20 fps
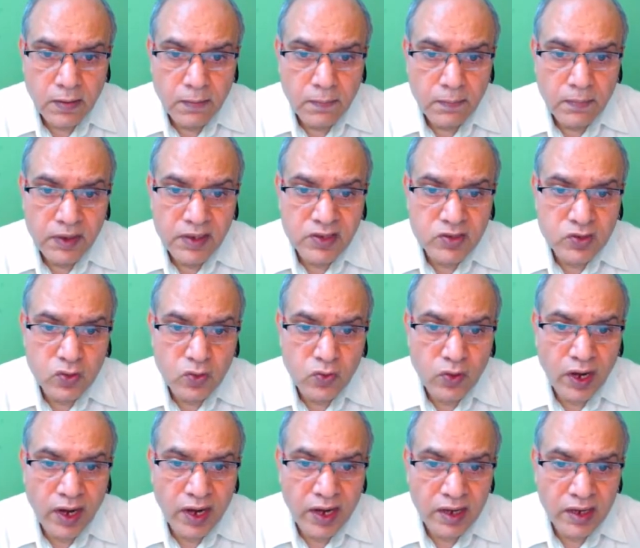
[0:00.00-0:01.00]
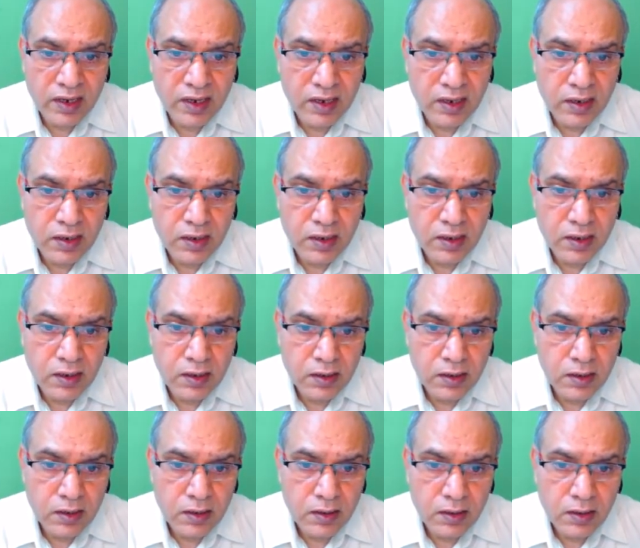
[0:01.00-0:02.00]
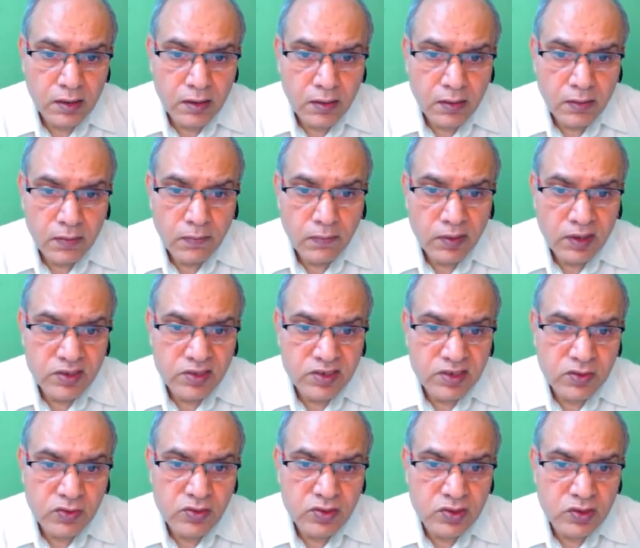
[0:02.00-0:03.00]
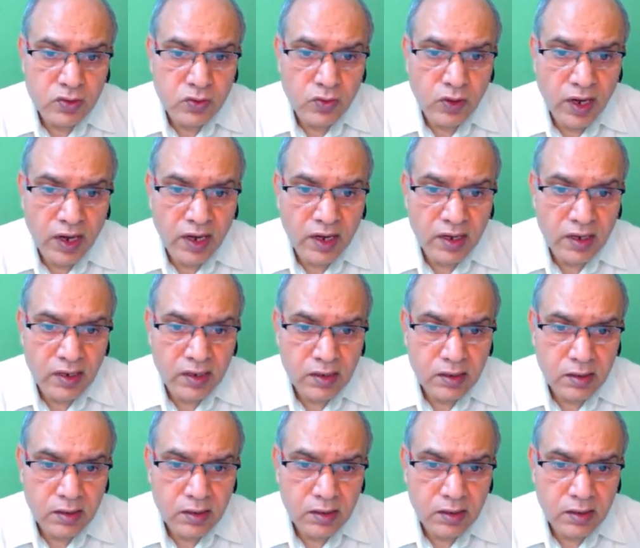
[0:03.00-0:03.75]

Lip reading: P square plus Q square